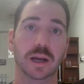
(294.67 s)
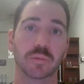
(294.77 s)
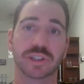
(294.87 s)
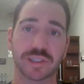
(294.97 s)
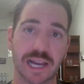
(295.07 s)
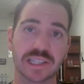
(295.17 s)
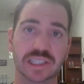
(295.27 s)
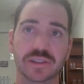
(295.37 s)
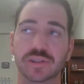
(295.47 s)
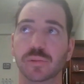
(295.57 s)
Reese
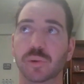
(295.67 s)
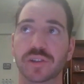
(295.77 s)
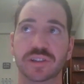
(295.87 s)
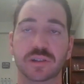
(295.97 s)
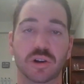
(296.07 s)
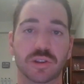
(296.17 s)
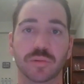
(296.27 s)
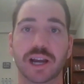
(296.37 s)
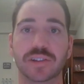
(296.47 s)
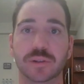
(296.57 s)
Hoskins, who wasn't on the
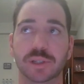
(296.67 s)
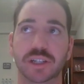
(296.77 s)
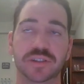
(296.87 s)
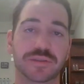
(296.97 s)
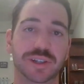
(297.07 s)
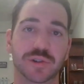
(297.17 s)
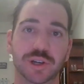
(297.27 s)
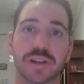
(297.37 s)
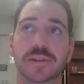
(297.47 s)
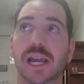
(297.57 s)
roster because of
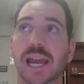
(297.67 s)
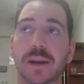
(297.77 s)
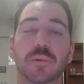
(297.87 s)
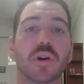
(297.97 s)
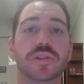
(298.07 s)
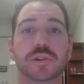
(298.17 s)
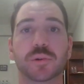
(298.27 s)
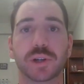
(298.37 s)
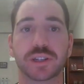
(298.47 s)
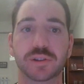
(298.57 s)
injury. And we're also
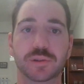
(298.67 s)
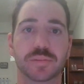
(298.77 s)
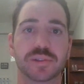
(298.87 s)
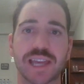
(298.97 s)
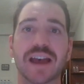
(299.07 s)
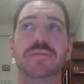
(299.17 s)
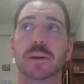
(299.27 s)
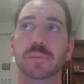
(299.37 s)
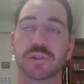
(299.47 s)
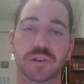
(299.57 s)
going to do some staff
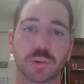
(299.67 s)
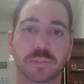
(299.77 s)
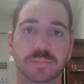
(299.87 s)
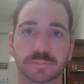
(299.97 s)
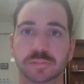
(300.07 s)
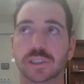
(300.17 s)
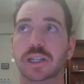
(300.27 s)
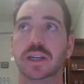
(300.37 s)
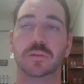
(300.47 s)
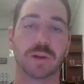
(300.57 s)
members too.
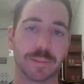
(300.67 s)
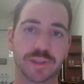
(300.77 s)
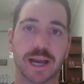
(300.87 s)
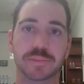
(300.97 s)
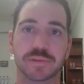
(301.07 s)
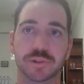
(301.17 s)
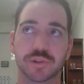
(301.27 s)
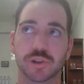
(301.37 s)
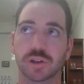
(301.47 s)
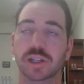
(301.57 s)
Rob Thompson for
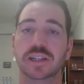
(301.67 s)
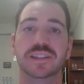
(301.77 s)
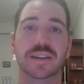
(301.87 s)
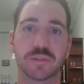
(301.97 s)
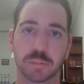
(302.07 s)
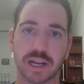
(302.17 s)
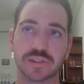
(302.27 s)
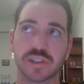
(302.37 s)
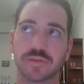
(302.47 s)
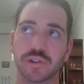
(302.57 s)
sure, Dave
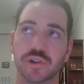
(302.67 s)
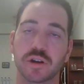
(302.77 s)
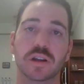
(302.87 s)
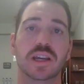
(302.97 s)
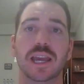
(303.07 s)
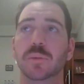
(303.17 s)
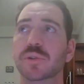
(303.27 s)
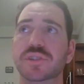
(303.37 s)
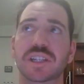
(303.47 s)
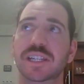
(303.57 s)
Dombrowski for sure. And
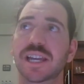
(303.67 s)
we'll see